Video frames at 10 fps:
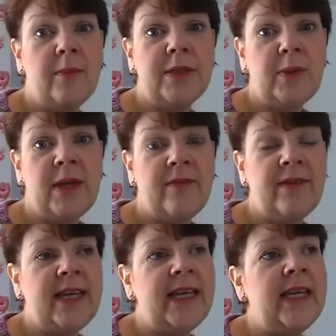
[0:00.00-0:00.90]
so
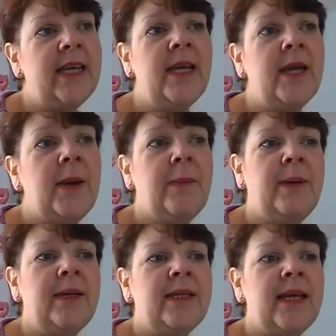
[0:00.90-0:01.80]
lovely,
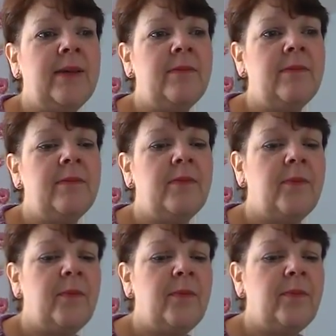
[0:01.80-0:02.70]
but
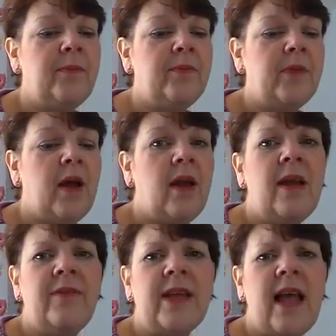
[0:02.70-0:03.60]
I
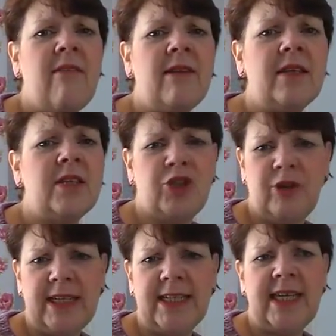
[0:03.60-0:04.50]
love the character
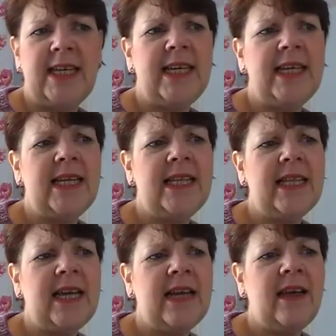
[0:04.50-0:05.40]
Trixie in there.